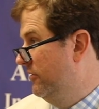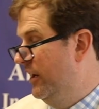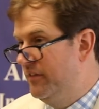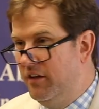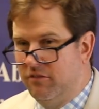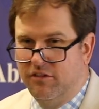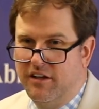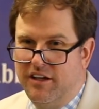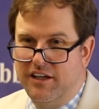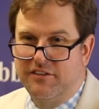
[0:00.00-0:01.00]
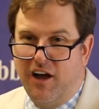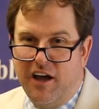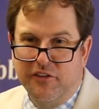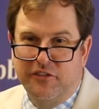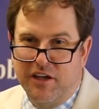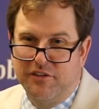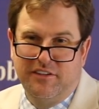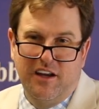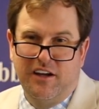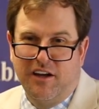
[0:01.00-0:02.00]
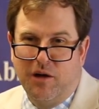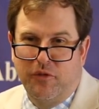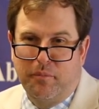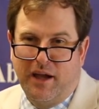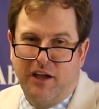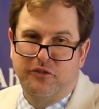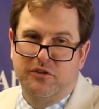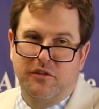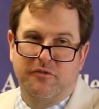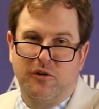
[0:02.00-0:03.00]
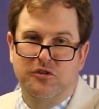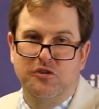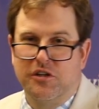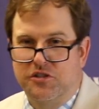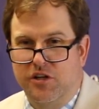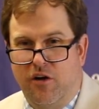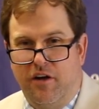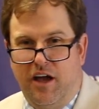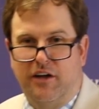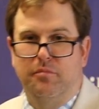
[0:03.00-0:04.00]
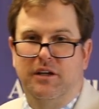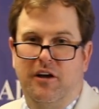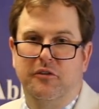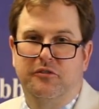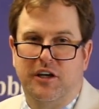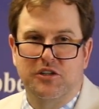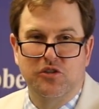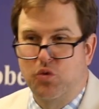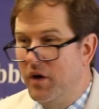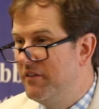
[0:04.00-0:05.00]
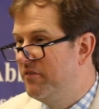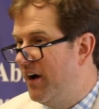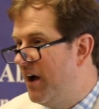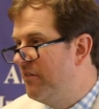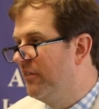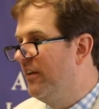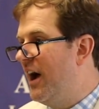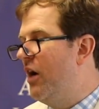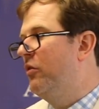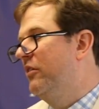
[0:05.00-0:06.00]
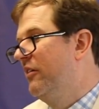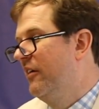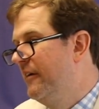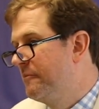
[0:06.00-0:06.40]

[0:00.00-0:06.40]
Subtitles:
Right then. It died in 1789 with the passage of the First Judiciary Act, because Section 25 allowed